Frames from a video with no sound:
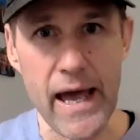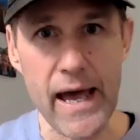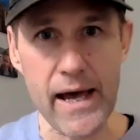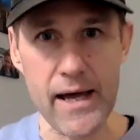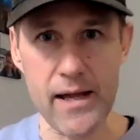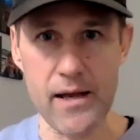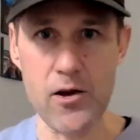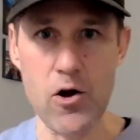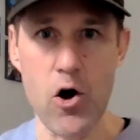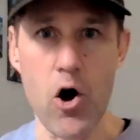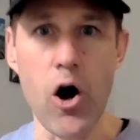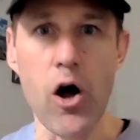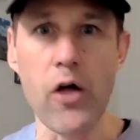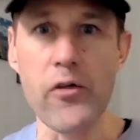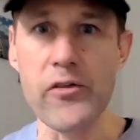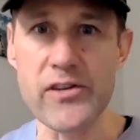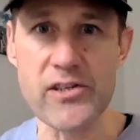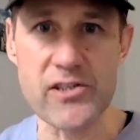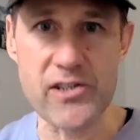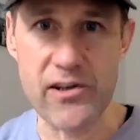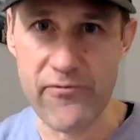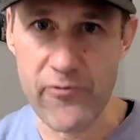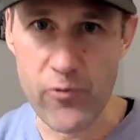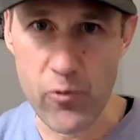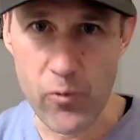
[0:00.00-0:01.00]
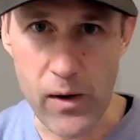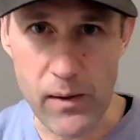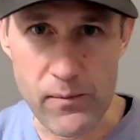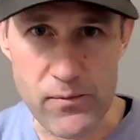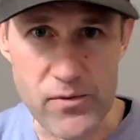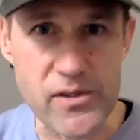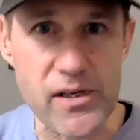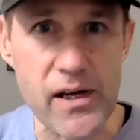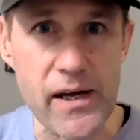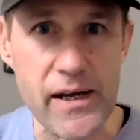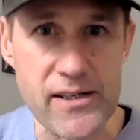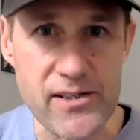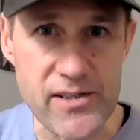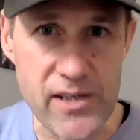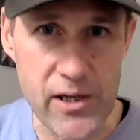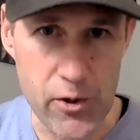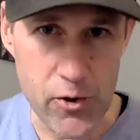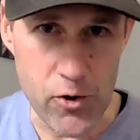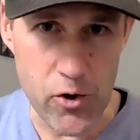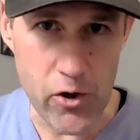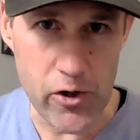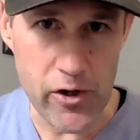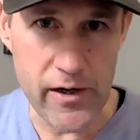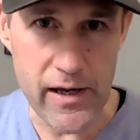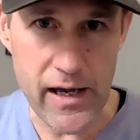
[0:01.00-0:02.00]
at all these different websites that
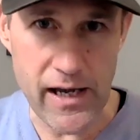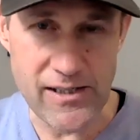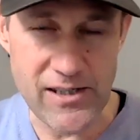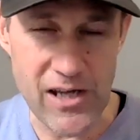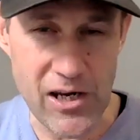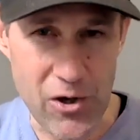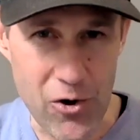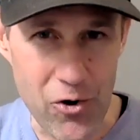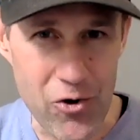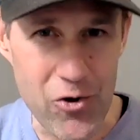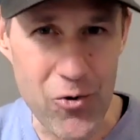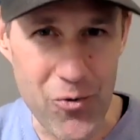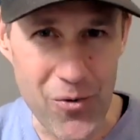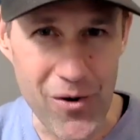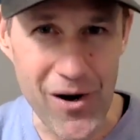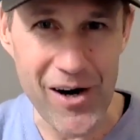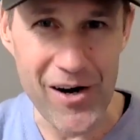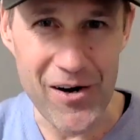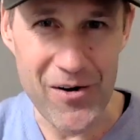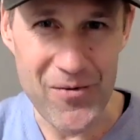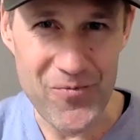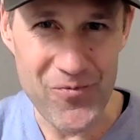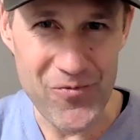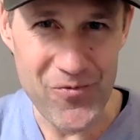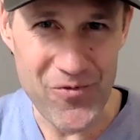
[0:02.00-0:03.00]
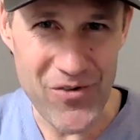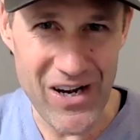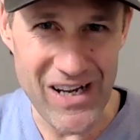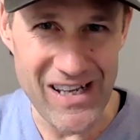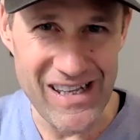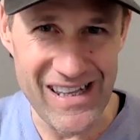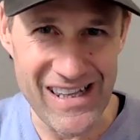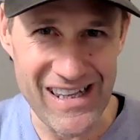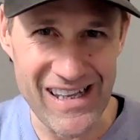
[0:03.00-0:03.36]
you're looking at, because I know you are, right?